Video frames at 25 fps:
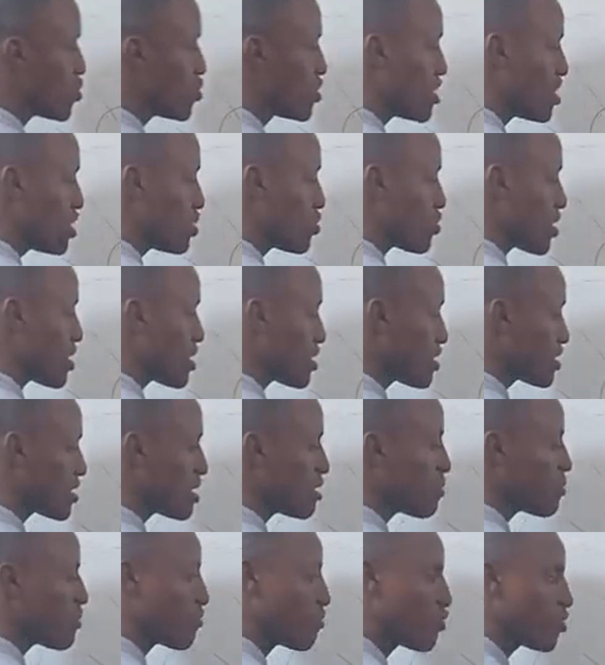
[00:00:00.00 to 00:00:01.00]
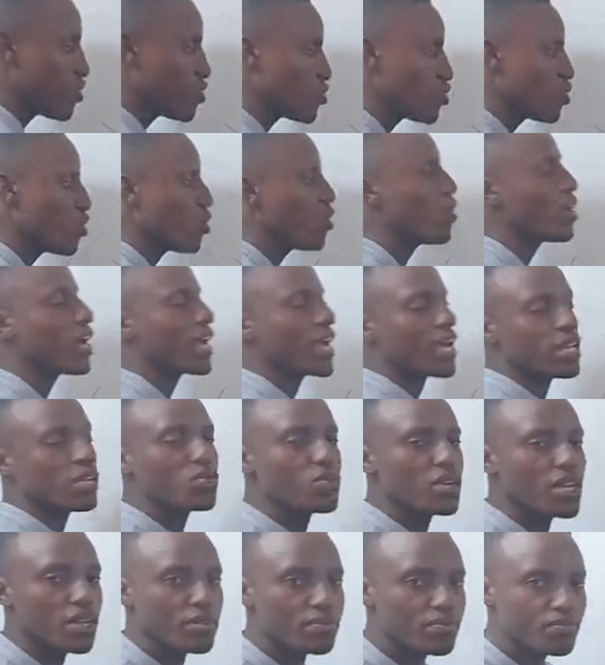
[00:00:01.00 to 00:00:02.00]
need to understand before you go
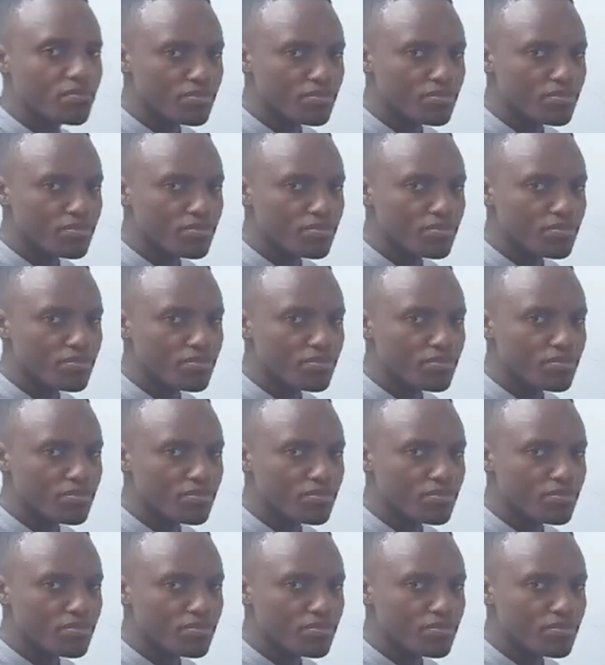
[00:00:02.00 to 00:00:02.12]
anywhere.